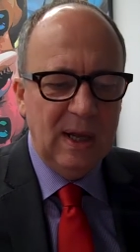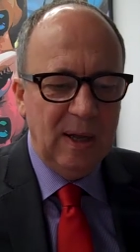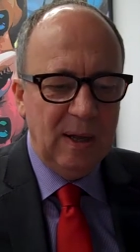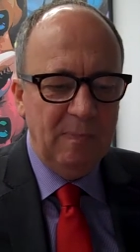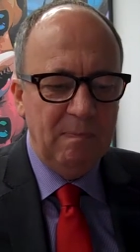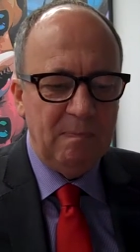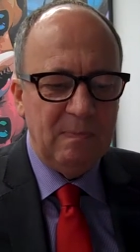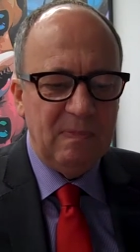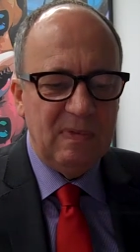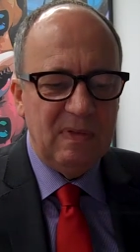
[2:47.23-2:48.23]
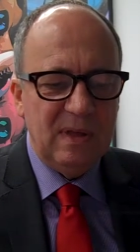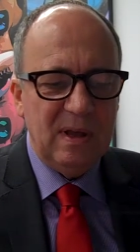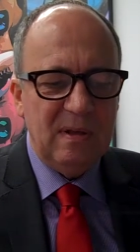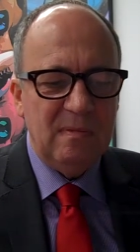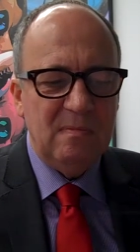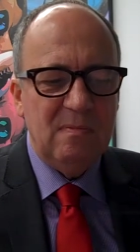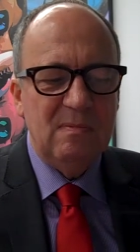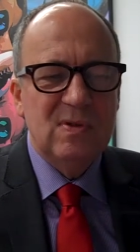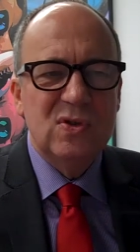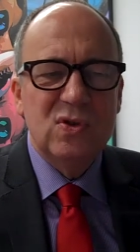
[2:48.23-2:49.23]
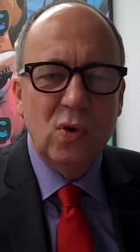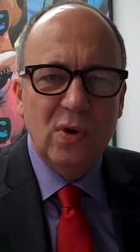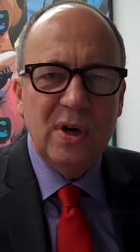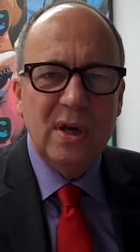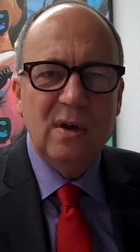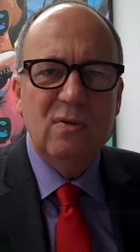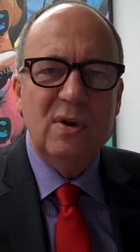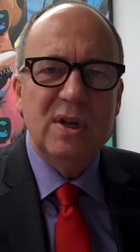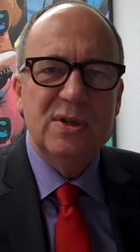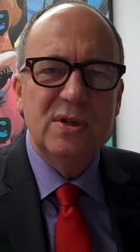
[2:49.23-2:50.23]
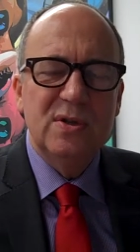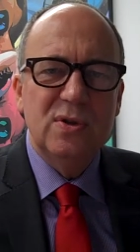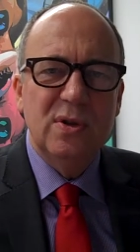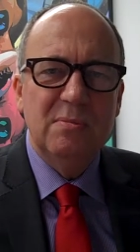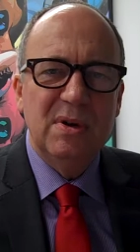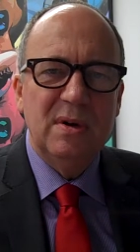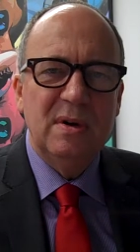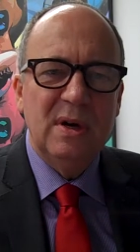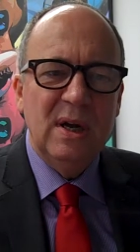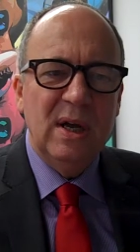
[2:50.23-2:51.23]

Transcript: Um, the story in relation to the mirror